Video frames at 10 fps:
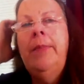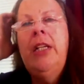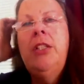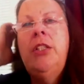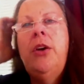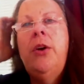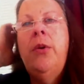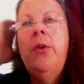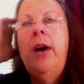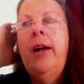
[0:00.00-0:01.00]

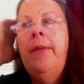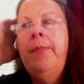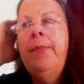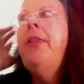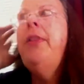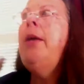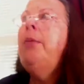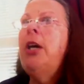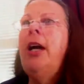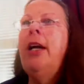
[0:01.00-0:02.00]
So they were
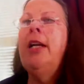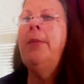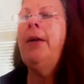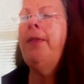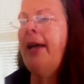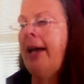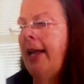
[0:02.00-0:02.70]
talking about that.